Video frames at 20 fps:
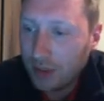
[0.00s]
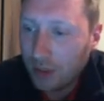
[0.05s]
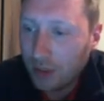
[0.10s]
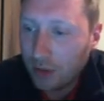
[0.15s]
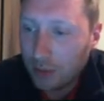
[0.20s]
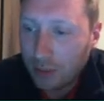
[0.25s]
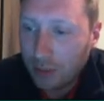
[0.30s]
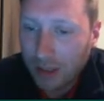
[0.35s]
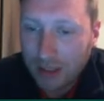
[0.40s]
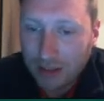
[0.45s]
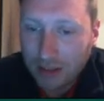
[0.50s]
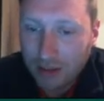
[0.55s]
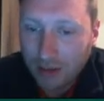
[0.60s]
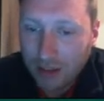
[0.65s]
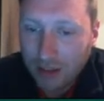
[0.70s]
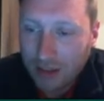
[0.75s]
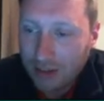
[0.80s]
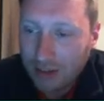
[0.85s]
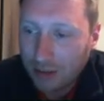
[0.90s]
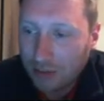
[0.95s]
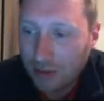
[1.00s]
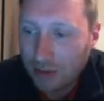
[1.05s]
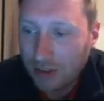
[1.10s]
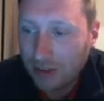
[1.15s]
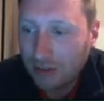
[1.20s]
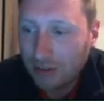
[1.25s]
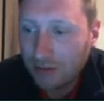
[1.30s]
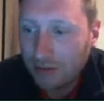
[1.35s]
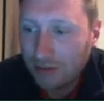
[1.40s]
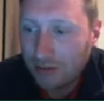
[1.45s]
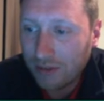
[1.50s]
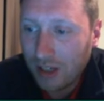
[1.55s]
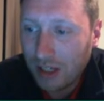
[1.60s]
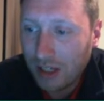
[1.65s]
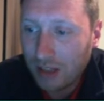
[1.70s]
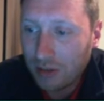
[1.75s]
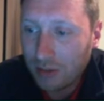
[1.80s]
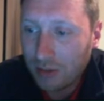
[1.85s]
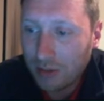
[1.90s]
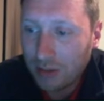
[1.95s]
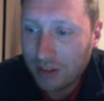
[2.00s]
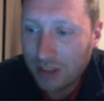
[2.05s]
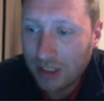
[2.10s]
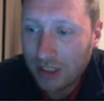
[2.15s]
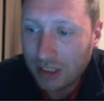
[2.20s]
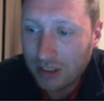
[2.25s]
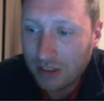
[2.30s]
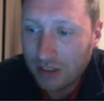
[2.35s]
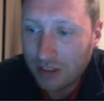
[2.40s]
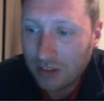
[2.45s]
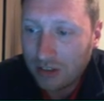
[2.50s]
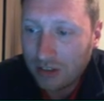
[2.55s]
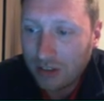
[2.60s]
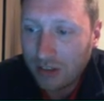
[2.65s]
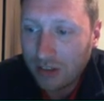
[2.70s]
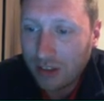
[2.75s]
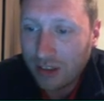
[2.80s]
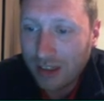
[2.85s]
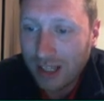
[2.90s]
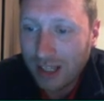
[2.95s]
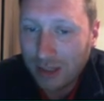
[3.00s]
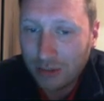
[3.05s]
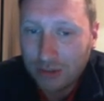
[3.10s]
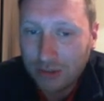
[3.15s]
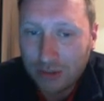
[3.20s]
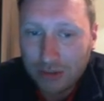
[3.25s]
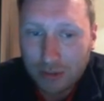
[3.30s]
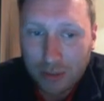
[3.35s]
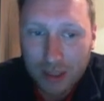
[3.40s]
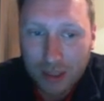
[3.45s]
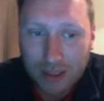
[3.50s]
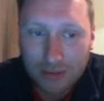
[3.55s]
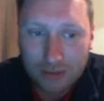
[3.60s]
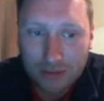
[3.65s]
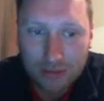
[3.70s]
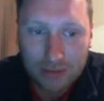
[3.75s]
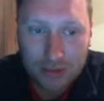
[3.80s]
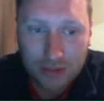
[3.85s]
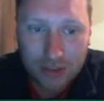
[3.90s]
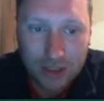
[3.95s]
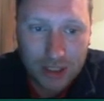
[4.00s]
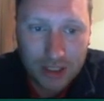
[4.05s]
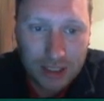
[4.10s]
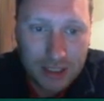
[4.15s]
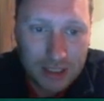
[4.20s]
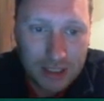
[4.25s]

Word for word: only played nine times and his value is six hundred thousand pounds.